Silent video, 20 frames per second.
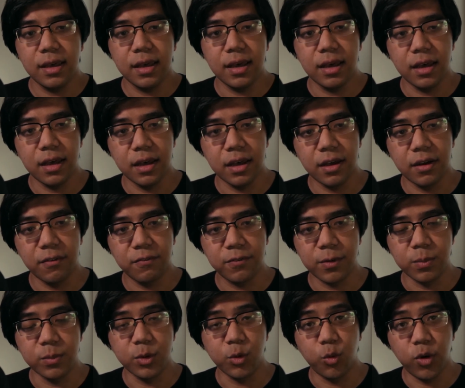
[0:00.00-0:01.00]

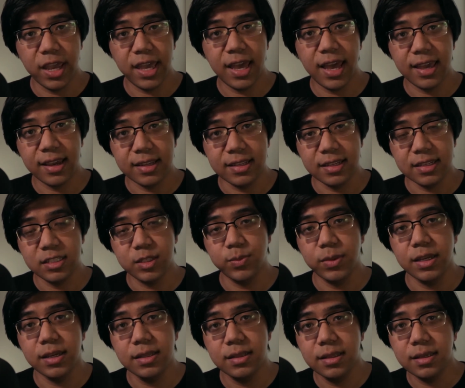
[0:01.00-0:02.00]
from the way I can
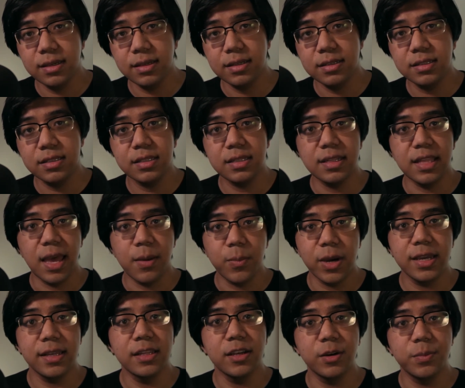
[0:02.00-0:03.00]
explain things that
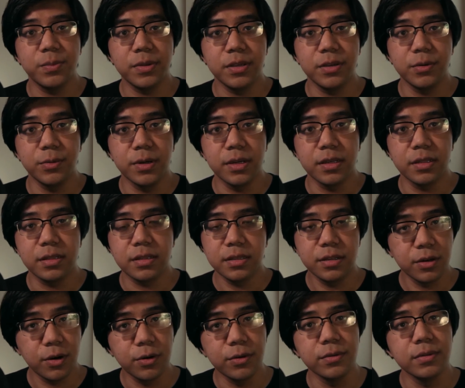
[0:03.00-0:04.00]
might help you with
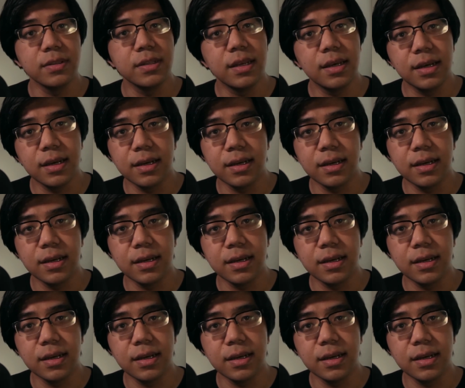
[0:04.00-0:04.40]
your own